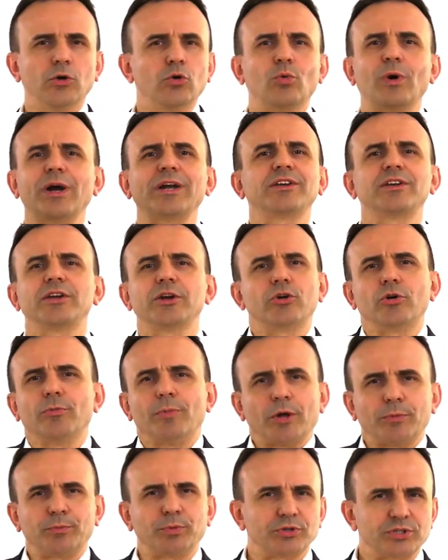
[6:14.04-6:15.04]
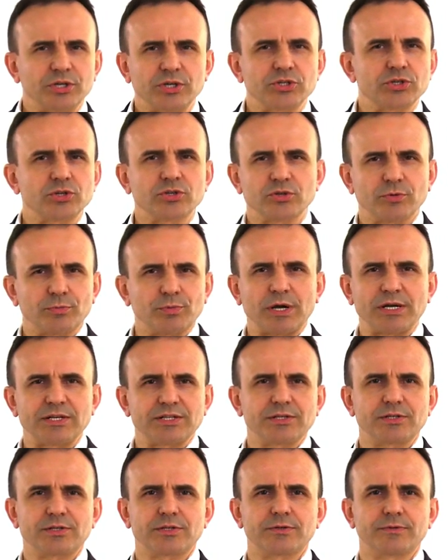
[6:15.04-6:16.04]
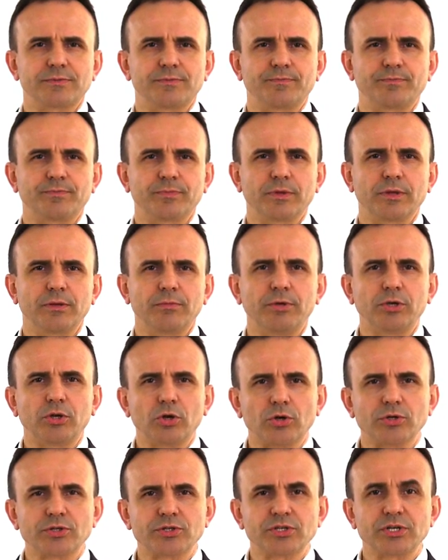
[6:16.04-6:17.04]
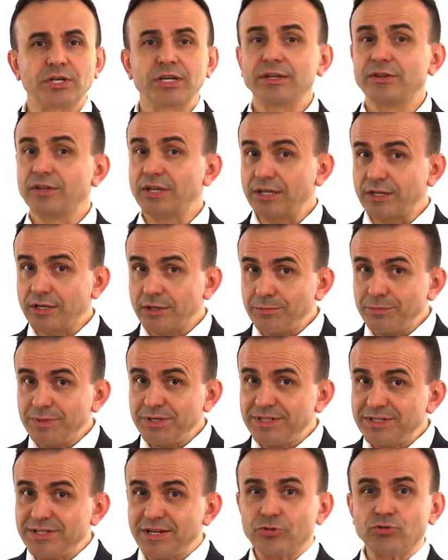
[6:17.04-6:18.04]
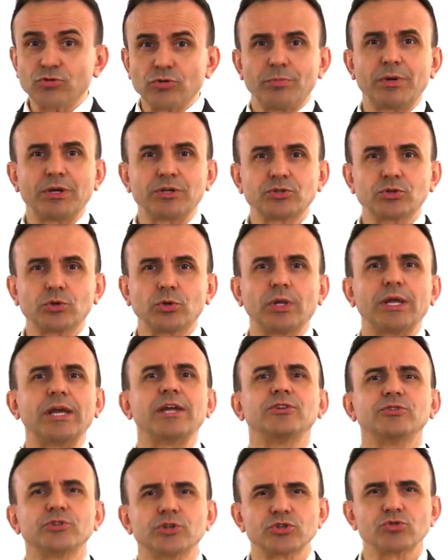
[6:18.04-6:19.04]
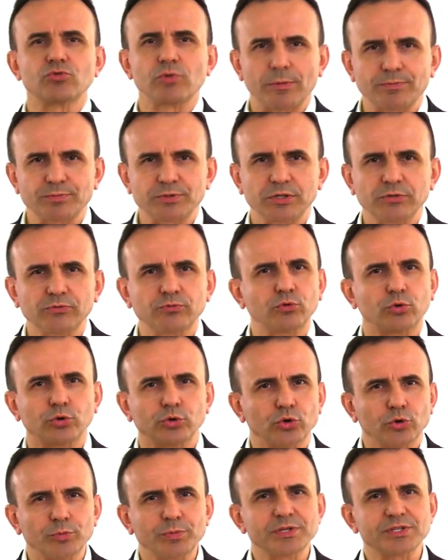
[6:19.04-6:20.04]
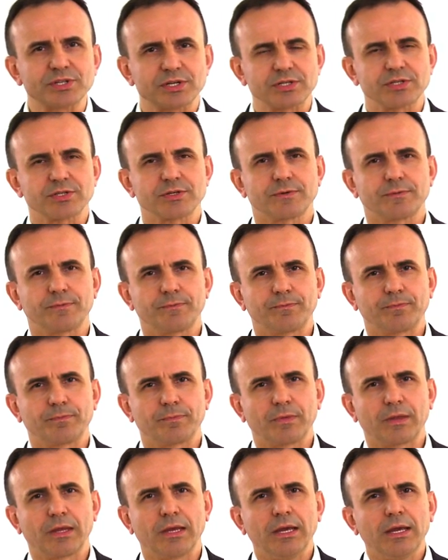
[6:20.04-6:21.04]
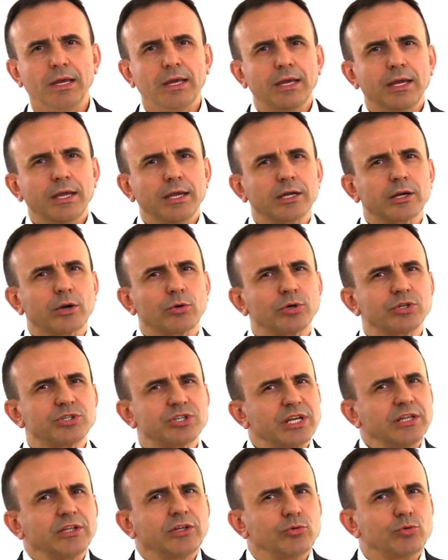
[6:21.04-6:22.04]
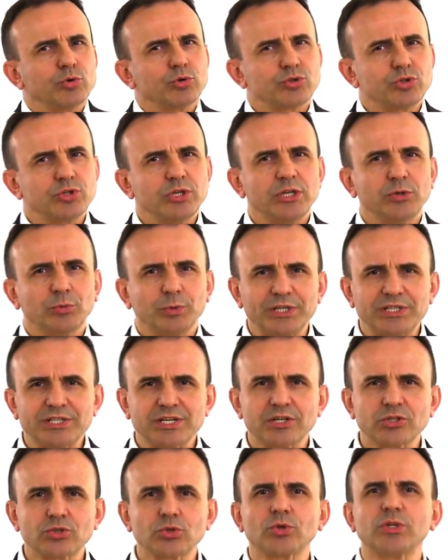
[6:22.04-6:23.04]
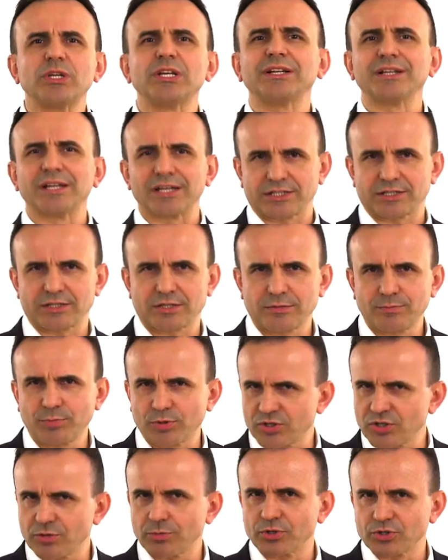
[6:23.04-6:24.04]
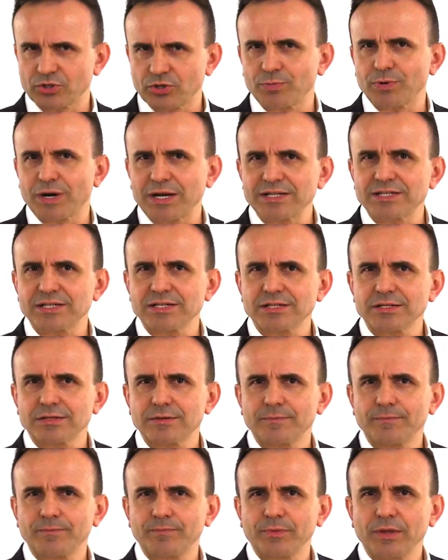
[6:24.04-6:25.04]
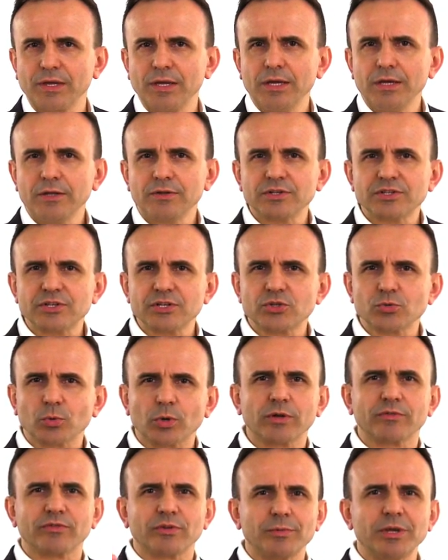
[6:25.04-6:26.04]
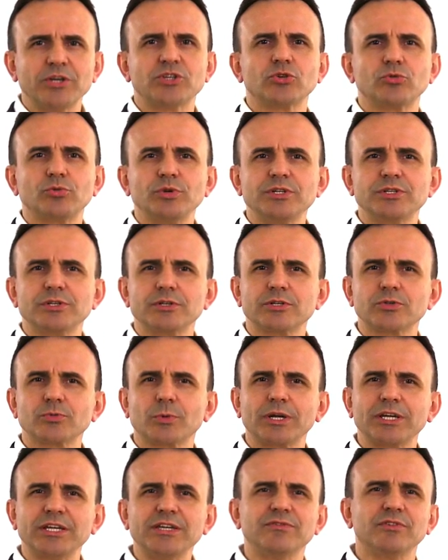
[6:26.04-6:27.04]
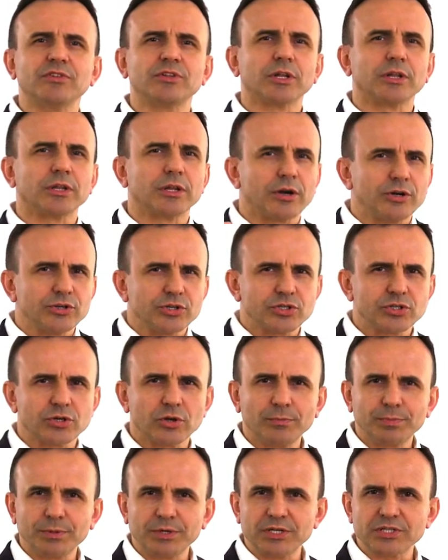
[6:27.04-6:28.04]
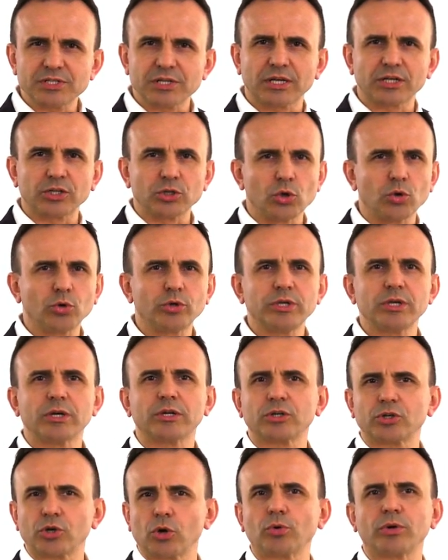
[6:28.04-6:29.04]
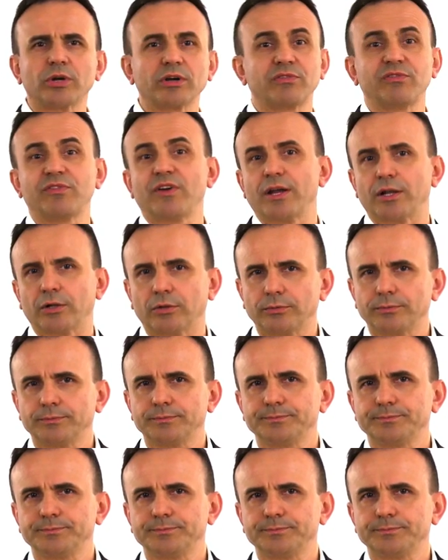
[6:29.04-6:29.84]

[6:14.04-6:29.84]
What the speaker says: Why care about potential surprises? Because they can be detrimental and disrupting for your business. In our daily routine, we tend to neglect possible surprises. This is one of the major reasons why even the largest companies like Nokia and Kodak fail.